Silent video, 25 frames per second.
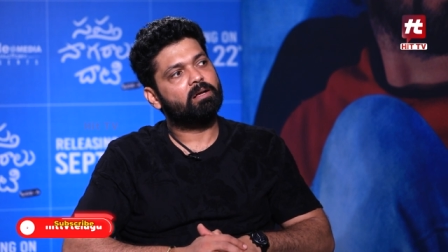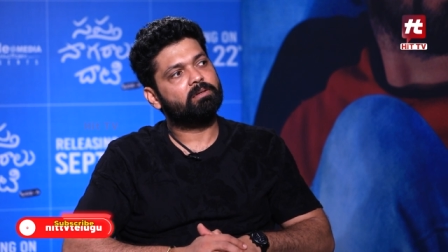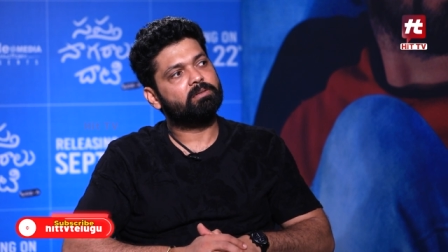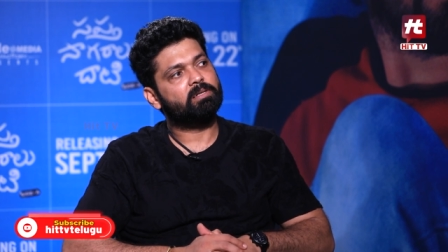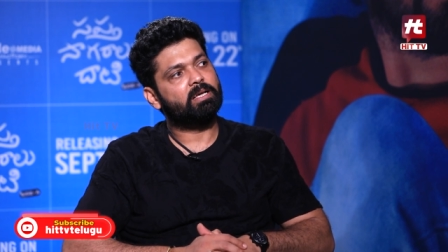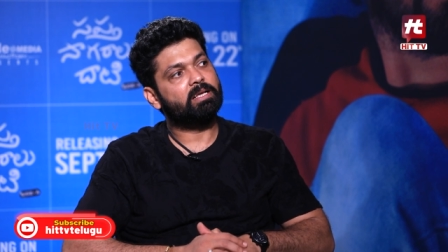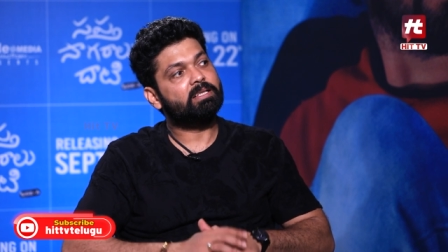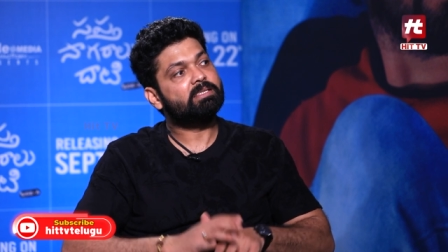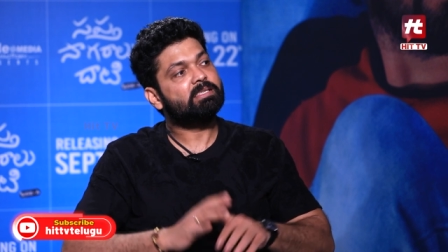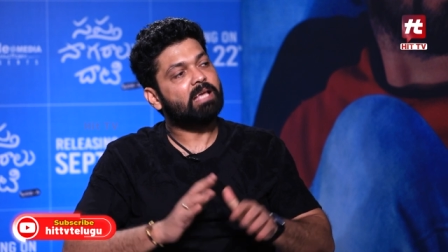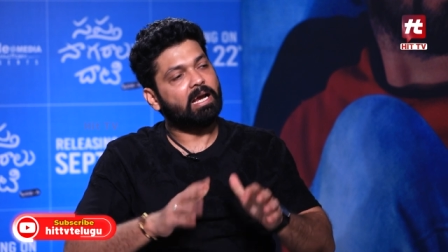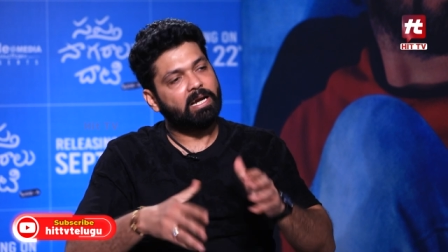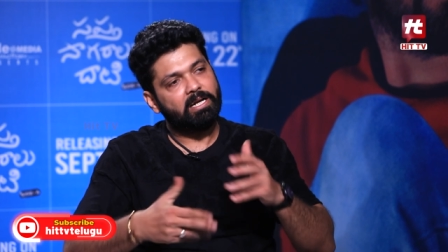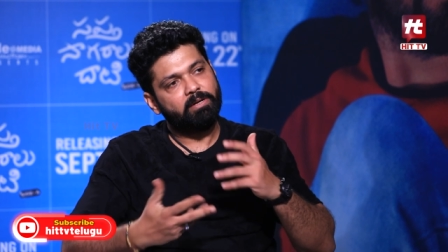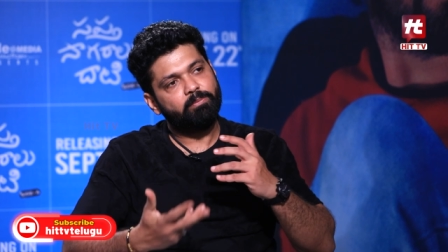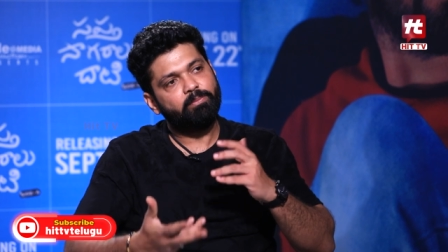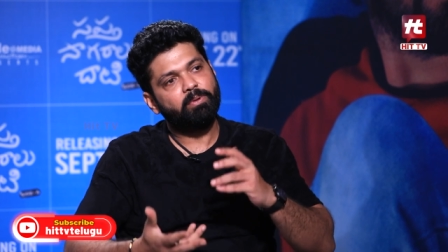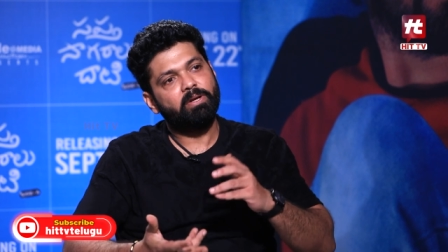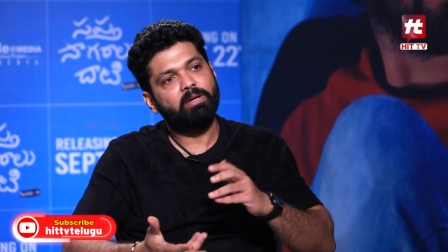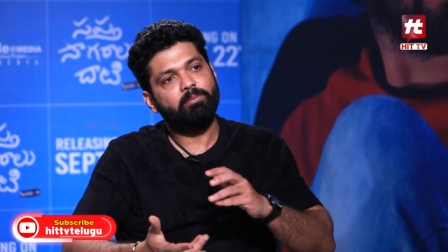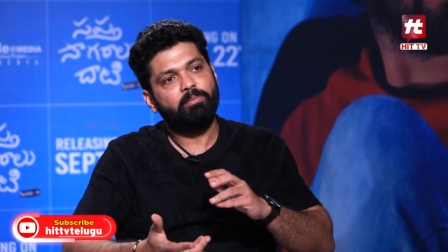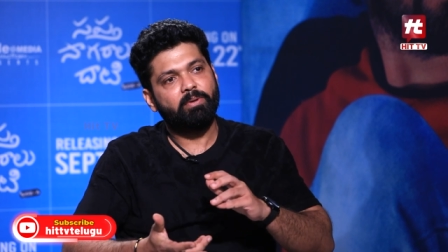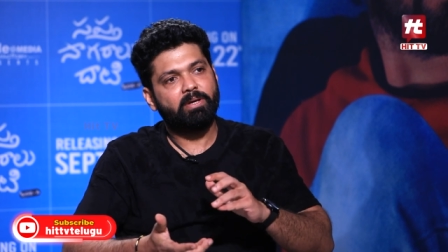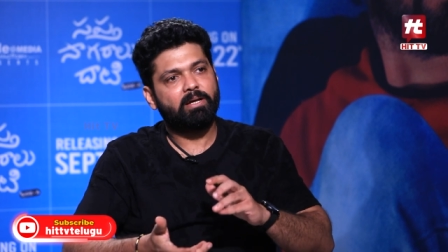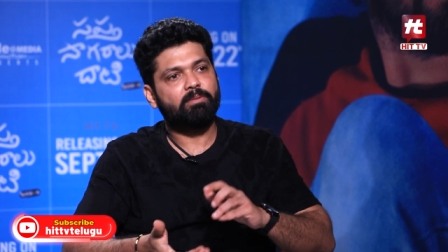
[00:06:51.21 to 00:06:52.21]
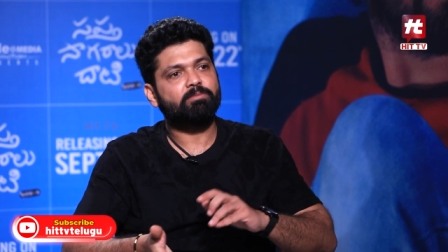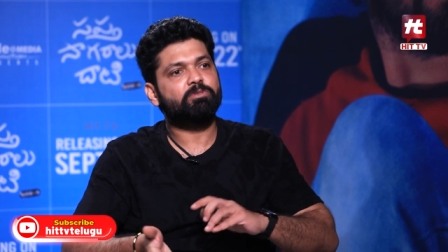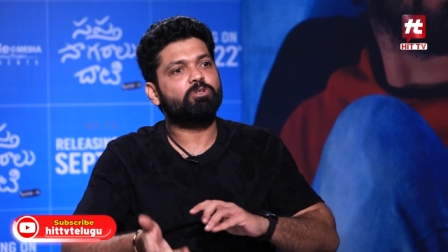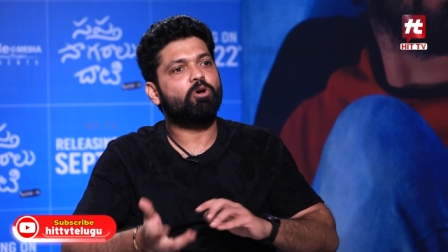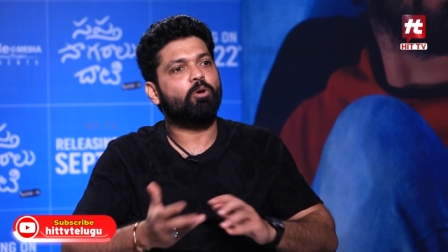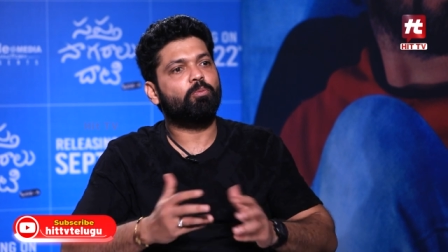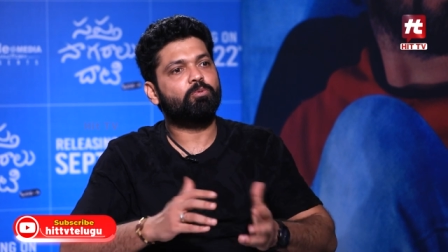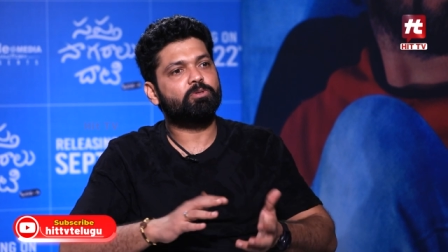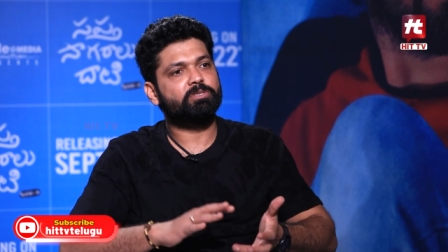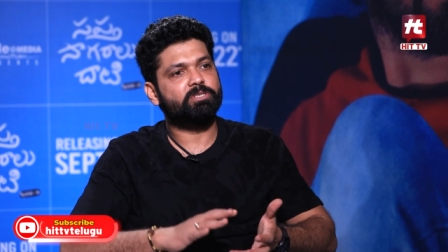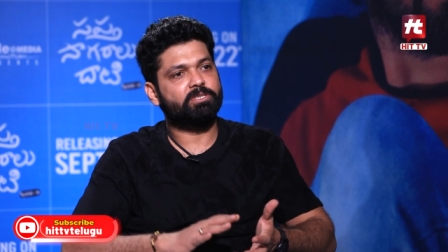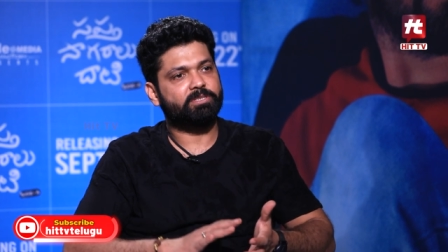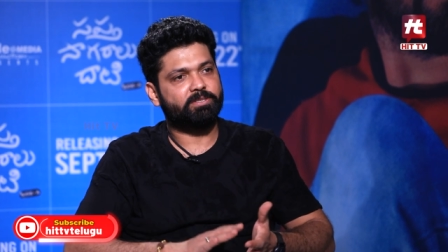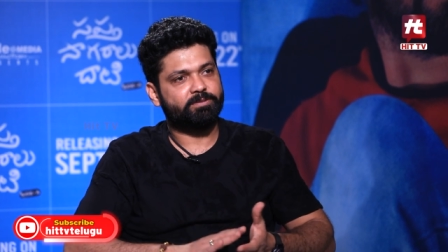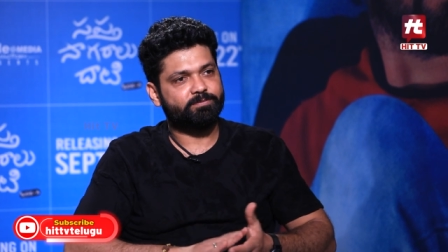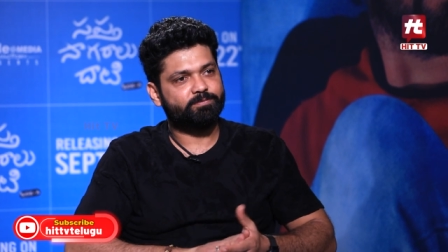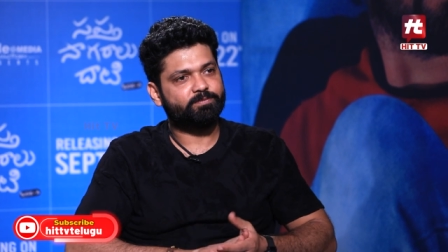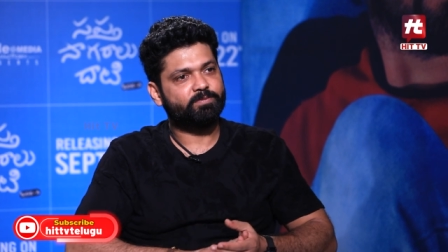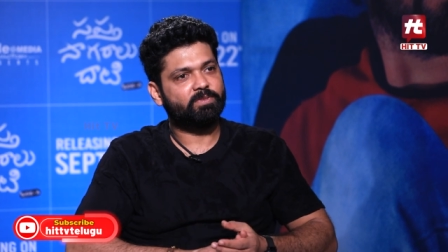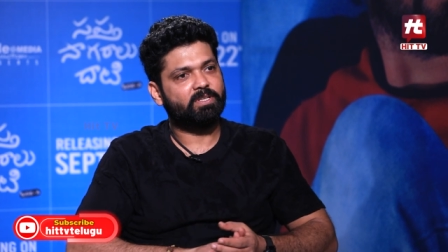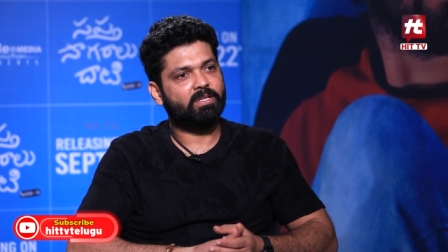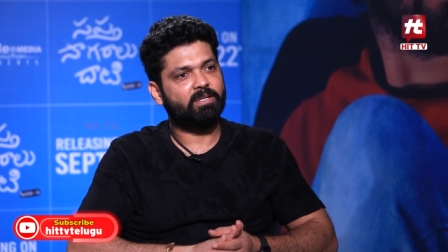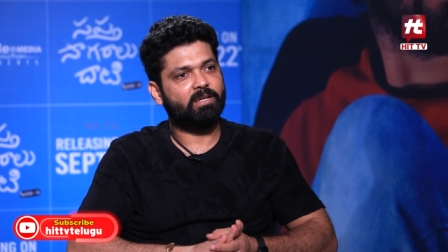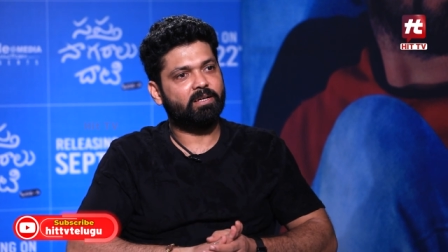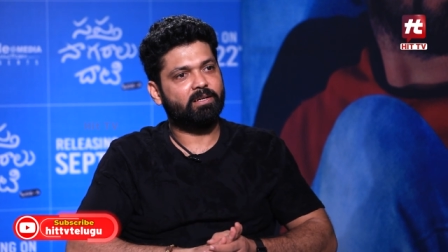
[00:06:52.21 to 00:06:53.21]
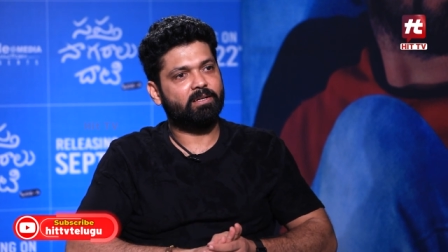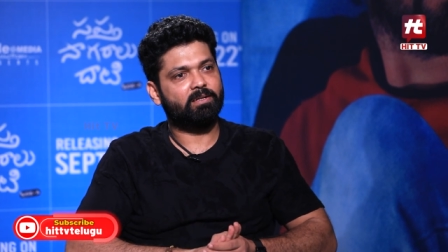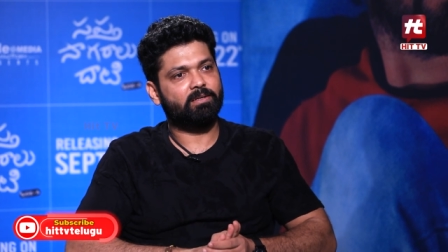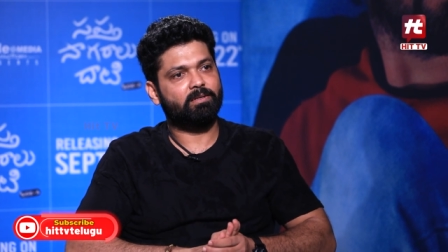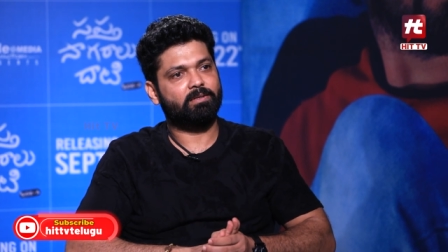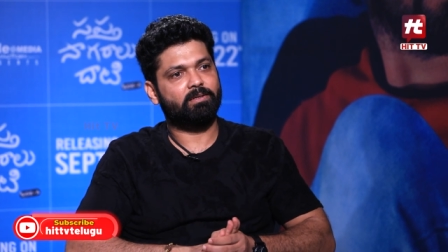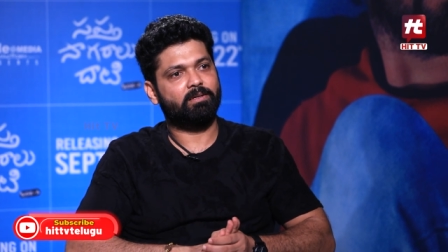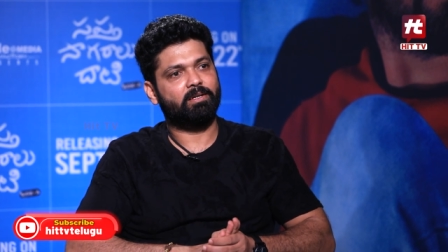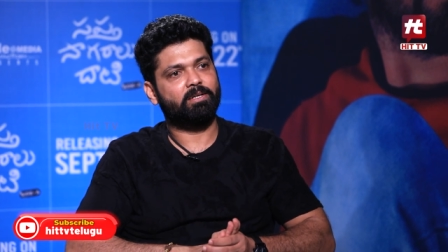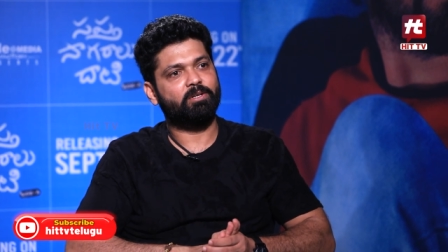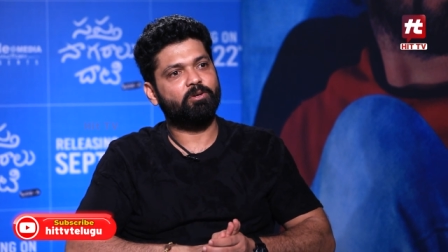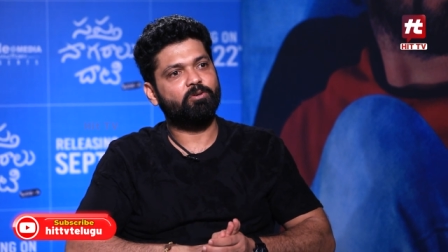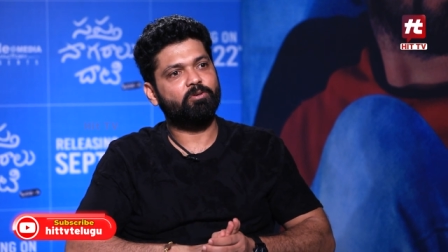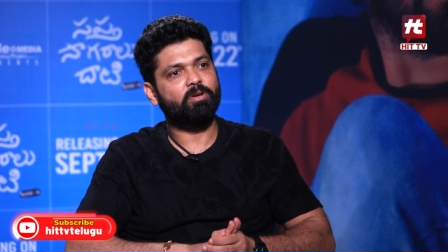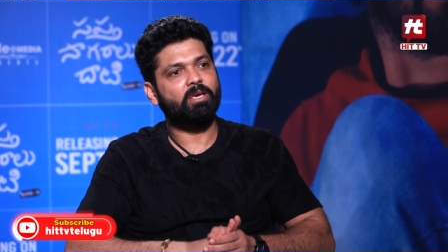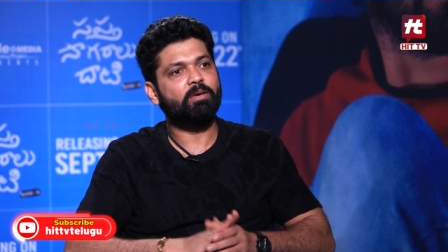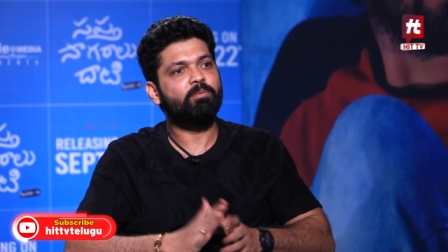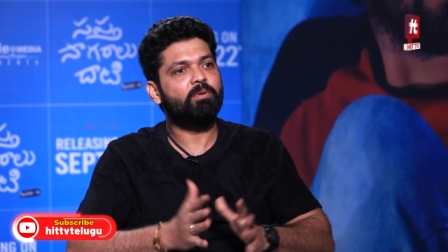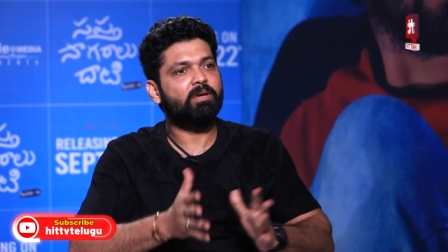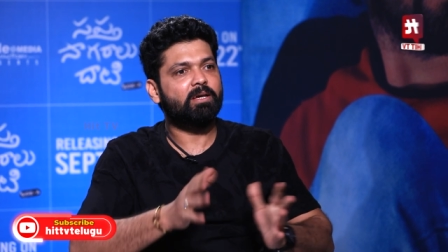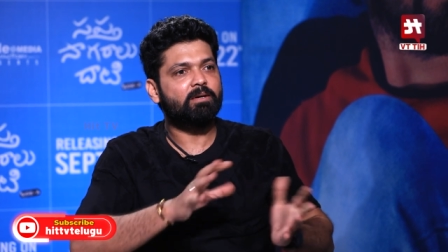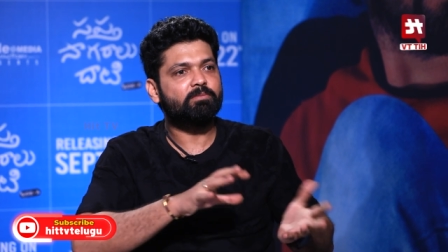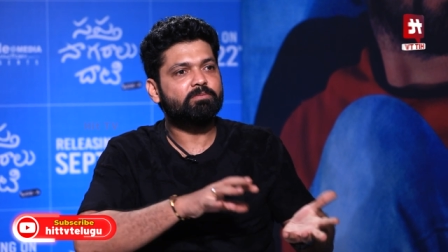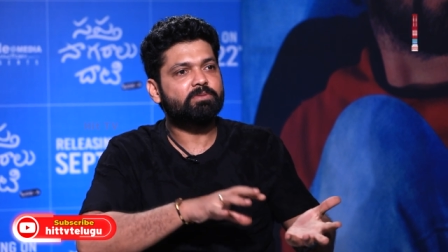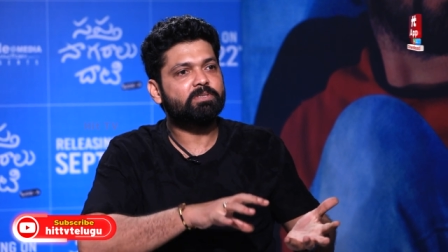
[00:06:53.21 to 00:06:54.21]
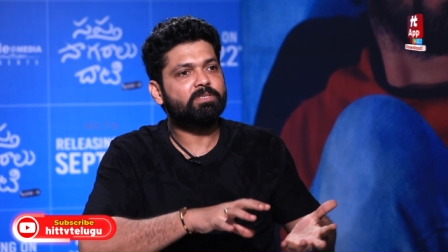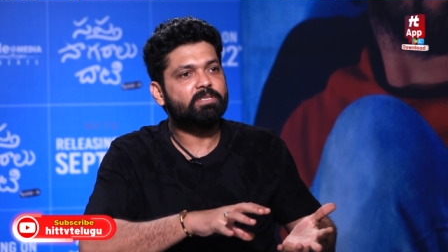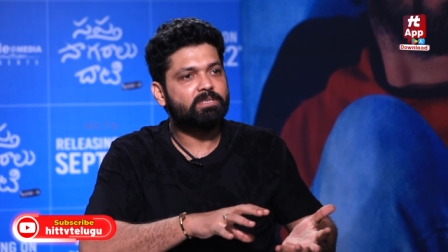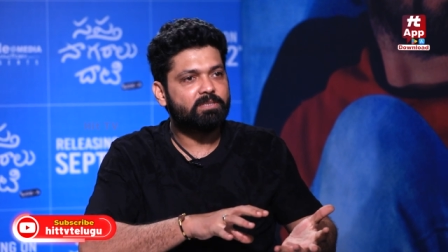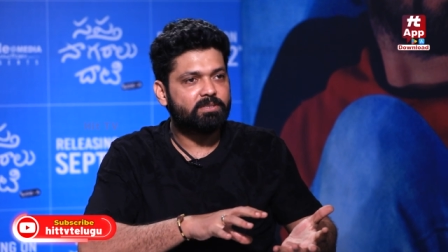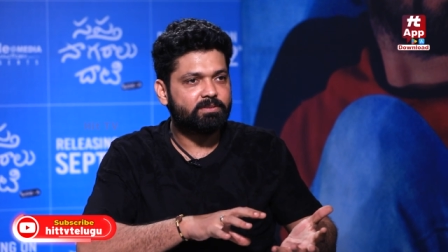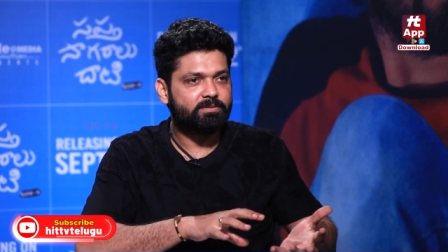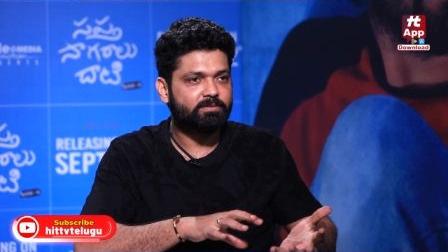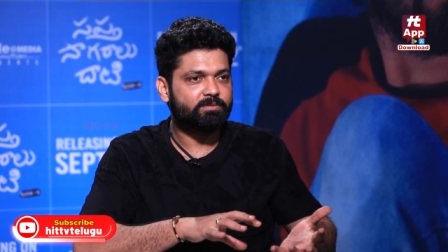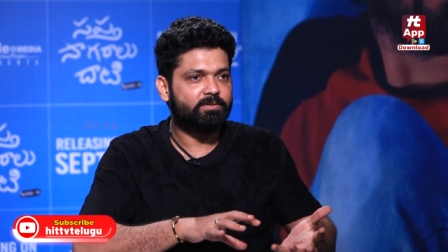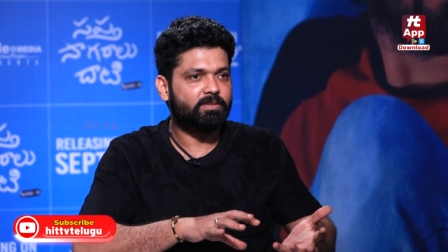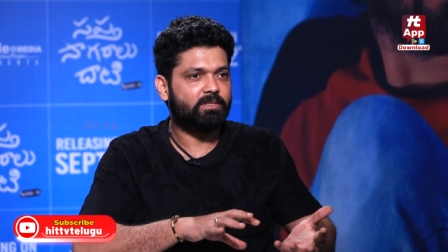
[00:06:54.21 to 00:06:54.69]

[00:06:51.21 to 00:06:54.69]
Inside B, it becomes the opposite. Uh, you know, he becomes the,